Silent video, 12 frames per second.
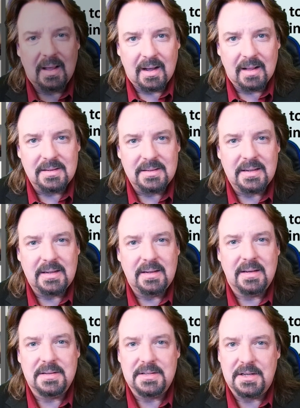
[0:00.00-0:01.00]
L&D
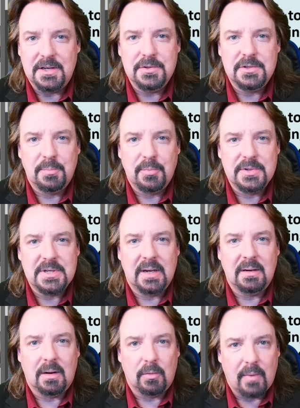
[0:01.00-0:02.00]
continues to
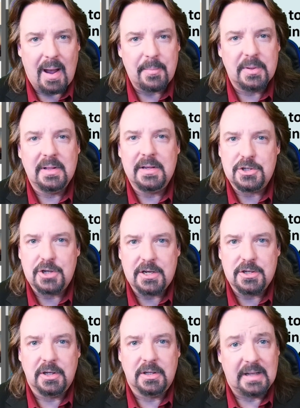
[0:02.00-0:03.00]
present a rapidly
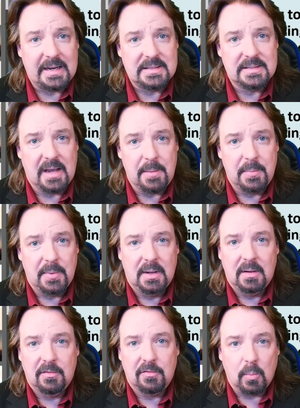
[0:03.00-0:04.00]
changing landscape,
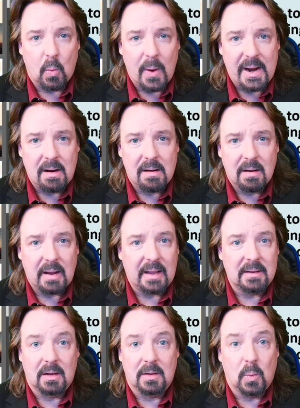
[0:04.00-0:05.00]
from where
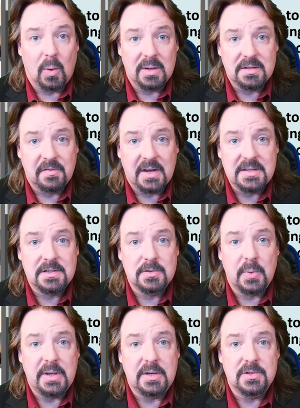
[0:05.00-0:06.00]
and on what devices
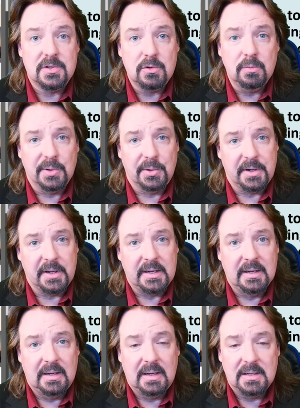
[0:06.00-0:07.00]
we consume learning
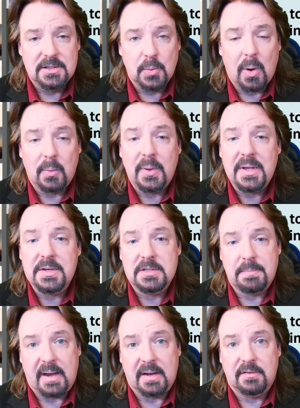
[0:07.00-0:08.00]
to what we
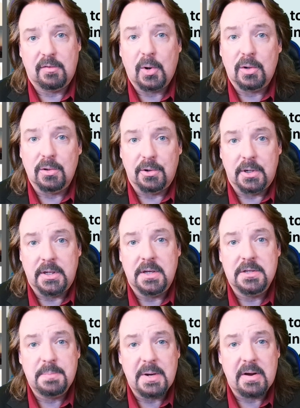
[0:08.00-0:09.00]
expect from our learning
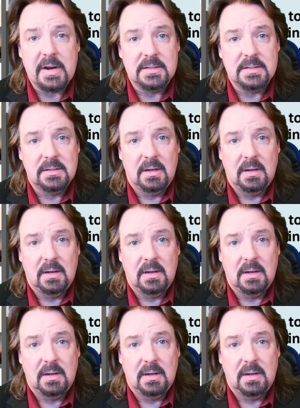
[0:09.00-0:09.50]
experience.